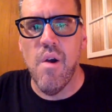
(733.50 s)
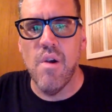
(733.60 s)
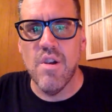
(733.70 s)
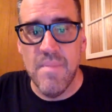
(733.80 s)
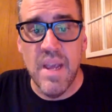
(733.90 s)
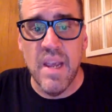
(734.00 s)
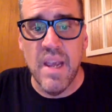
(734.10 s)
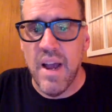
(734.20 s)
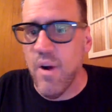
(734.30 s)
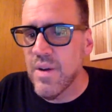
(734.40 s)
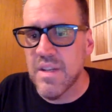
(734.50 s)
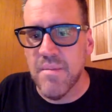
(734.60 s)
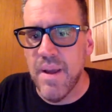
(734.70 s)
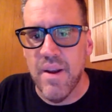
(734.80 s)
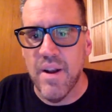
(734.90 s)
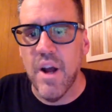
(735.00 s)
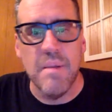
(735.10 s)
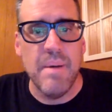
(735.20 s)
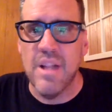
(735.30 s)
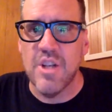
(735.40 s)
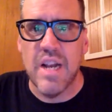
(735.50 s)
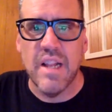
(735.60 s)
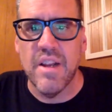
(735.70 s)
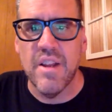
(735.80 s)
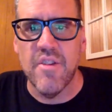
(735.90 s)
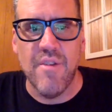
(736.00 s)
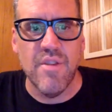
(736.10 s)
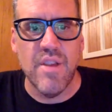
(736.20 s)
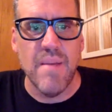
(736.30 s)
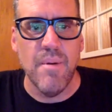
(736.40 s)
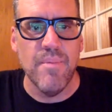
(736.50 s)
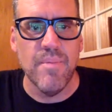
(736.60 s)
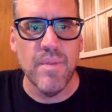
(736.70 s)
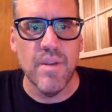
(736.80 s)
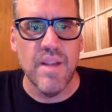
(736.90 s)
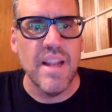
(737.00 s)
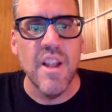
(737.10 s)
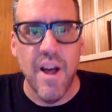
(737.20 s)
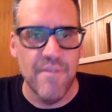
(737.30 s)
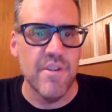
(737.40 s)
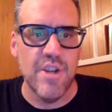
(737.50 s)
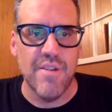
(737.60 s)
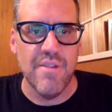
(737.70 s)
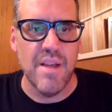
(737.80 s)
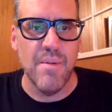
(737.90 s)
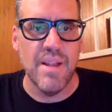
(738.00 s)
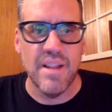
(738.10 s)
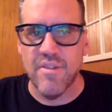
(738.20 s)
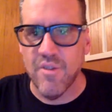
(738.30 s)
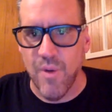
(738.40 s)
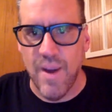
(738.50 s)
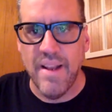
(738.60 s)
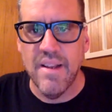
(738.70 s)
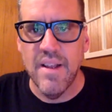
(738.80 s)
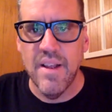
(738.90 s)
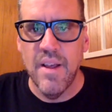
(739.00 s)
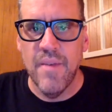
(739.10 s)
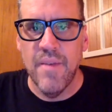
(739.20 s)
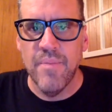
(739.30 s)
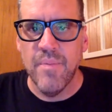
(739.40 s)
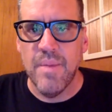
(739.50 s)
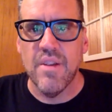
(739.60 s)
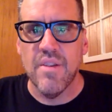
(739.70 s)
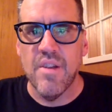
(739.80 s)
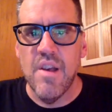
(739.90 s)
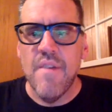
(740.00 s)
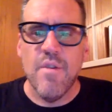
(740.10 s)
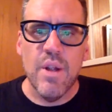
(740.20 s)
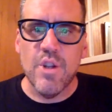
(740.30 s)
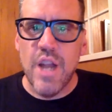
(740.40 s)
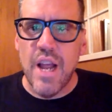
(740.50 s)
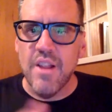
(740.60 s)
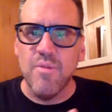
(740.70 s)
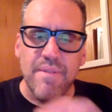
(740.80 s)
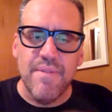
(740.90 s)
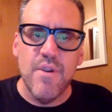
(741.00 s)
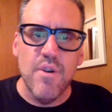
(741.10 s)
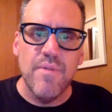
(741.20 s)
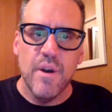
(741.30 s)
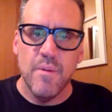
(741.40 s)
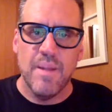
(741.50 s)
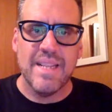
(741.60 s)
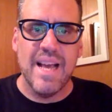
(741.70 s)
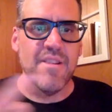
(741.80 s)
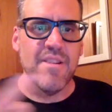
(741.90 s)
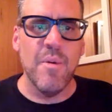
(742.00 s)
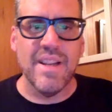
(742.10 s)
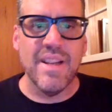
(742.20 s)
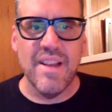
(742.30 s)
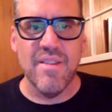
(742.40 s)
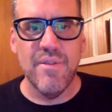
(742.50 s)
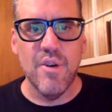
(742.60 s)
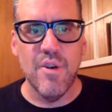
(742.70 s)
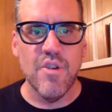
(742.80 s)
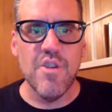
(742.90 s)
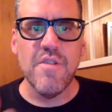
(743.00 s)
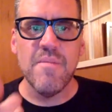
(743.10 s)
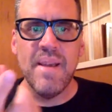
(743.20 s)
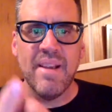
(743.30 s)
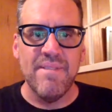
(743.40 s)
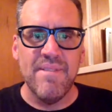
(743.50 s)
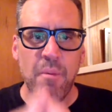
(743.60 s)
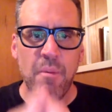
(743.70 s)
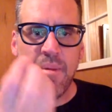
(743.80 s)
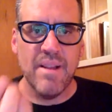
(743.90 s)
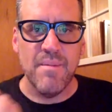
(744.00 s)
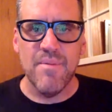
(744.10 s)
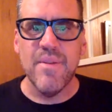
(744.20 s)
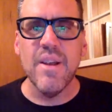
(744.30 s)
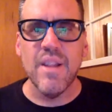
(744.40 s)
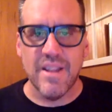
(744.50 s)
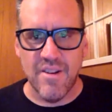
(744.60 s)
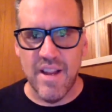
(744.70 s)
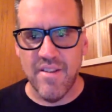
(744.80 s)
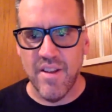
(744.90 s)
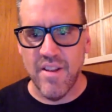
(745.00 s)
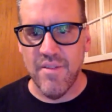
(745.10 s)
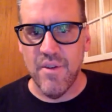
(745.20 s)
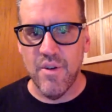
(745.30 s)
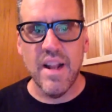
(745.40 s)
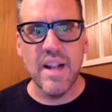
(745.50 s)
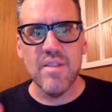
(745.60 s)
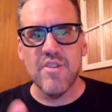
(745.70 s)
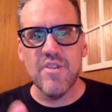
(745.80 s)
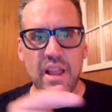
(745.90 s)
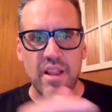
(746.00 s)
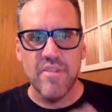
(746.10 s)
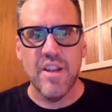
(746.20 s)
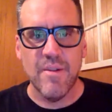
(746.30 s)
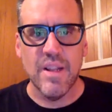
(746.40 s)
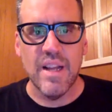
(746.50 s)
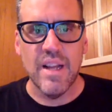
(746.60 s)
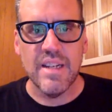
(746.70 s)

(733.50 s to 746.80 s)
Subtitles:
to me, I always compare it unapologetically to The Chef's Table, because I love The Chef's Table. I think it's great. Because the real challenge with a food film like that is no one can taste the food. So you have to make a film that makes them feel like they're tasting the food. And that's the challenge that I really like.